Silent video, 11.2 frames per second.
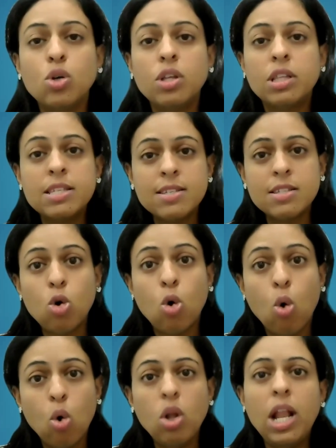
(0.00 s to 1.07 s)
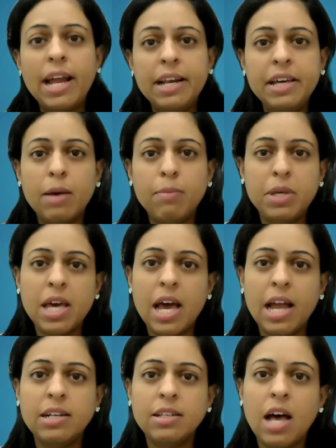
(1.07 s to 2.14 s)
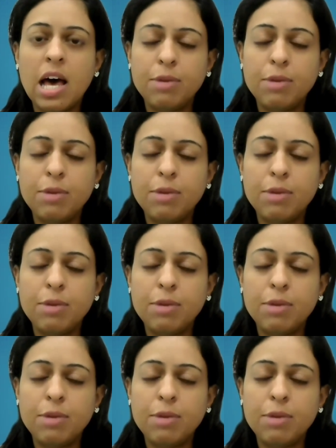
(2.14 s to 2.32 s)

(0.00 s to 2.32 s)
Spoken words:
So this is the whole idea behind the